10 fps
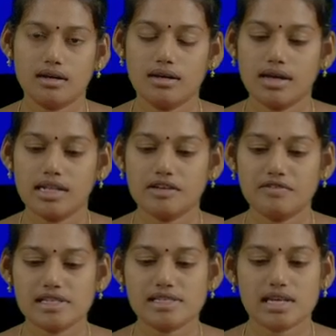in the
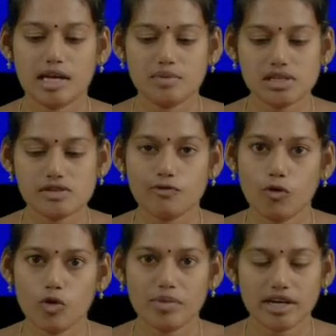first time is
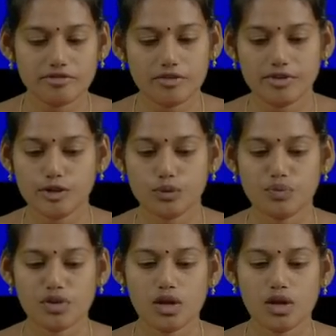4 by 52.